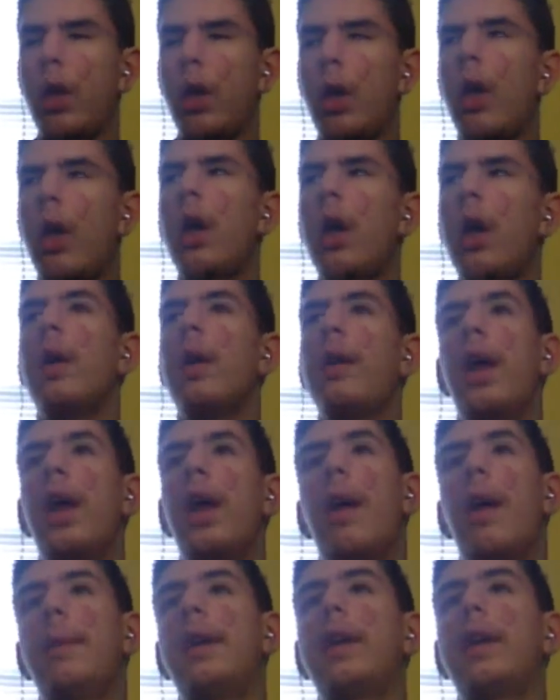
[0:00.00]
Now, I mean, he got
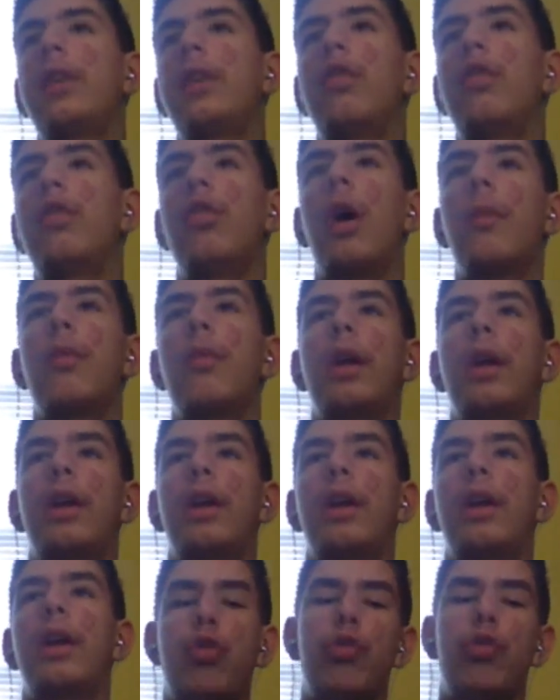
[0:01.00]
the job done against a
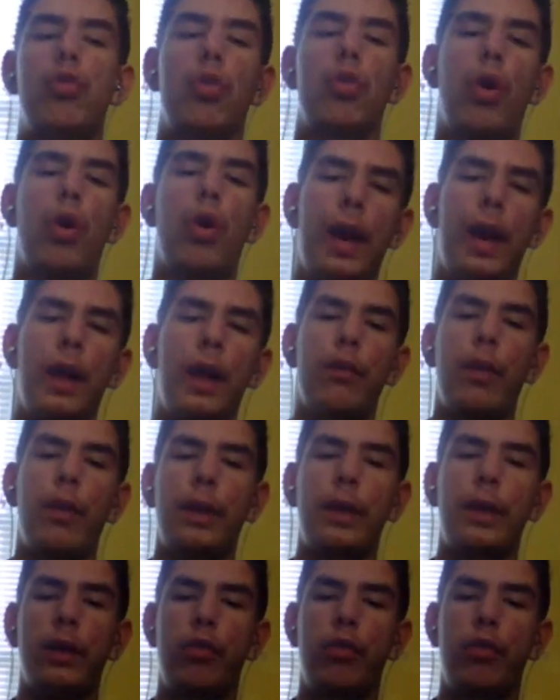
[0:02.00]
strong-ass Vikings team and a
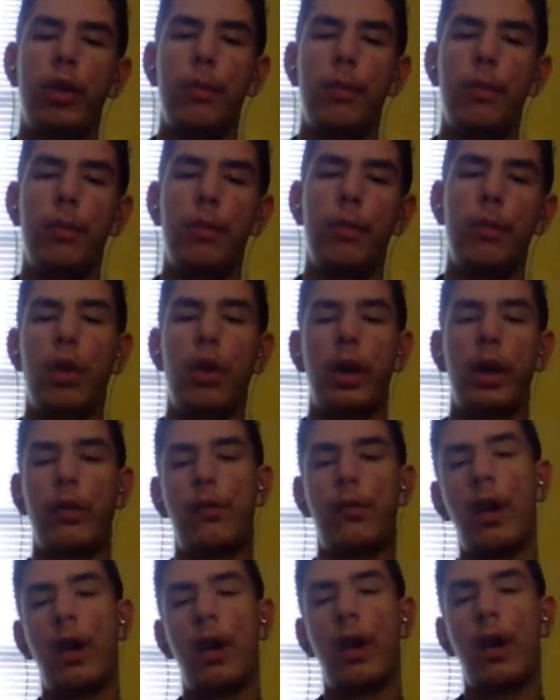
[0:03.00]
strong-ass Falcons
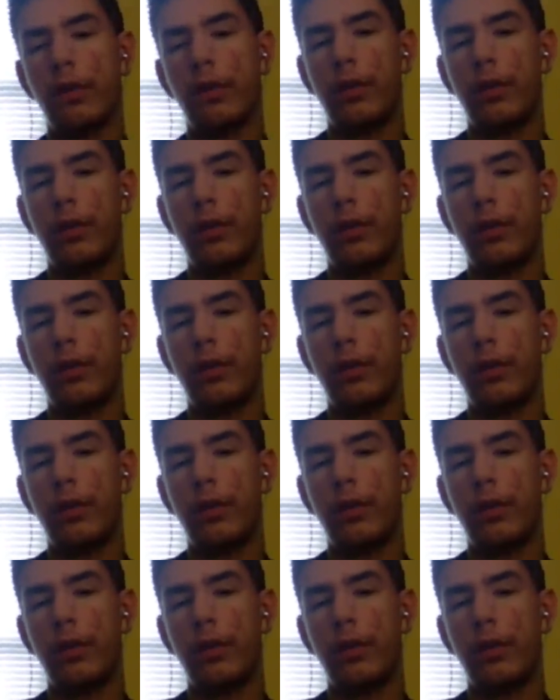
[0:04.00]
team,